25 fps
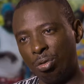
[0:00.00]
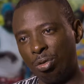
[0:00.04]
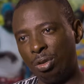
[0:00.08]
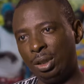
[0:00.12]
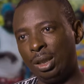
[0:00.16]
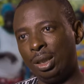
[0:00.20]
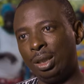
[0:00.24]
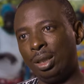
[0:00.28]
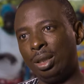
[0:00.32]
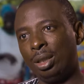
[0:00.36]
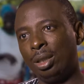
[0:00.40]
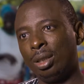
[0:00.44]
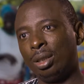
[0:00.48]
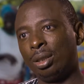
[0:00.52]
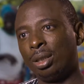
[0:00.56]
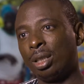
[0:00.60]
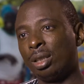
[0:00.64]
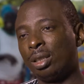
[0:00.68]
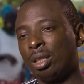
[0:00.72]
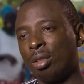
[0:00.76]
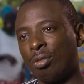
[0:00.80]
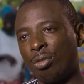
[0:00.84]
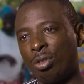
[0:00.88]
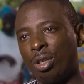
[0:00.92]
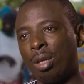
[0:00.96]
That is
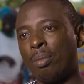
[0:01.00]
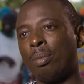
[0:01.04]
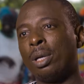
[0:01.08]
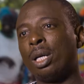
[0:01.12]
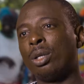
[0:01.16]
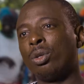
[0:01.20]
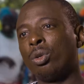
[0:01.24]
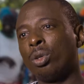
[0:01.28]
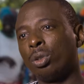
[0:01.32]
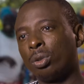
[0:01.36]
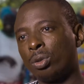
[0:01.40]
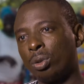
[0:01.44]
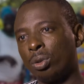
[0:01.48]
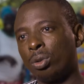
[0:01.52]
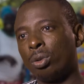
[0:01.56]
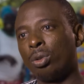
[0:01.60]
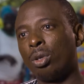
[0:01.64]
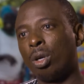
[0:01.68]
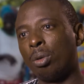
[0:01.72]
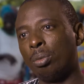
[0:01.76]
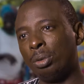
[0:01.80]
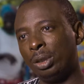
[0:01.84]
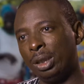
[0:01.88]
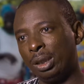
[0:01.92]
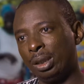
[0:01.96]
really our shared
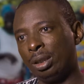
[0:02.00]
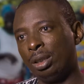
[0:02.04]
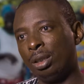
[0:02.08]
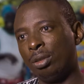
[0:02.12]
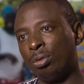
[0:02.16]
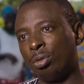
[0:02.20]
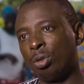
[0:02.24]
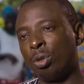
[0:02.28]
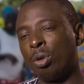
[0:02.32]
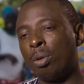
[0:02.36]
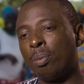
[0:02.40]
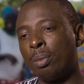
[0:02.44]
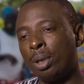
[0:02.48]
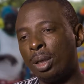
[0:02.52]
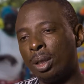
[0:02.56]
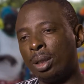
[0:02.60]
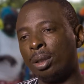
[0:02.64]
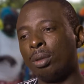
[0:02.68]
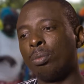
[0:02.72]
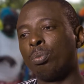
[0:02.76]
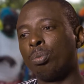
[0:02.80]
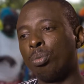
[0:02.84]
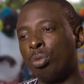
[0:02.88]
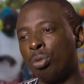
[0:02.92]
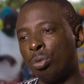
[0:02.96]
objective, to
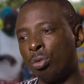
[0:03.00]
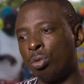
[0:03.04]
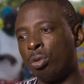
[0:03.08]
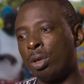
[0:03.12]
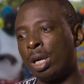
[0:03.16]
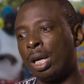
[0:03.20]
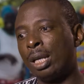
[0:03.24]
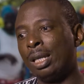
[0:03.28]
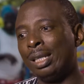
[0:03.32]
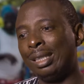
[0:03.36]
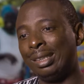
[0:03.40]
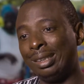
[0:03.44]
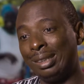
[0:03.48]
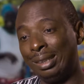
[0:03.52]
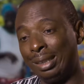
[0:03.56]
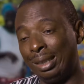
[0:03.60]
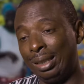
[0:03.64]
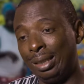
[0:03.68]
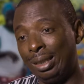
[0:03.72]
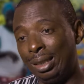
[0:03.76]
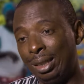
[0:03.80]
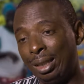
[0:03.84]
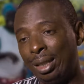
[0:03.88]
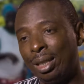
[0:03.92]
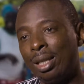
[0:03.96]
support them to
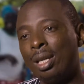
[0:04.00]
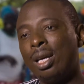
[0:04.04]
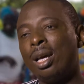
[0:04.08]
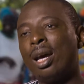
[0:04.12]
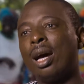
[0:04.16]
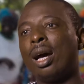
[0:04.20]
develop.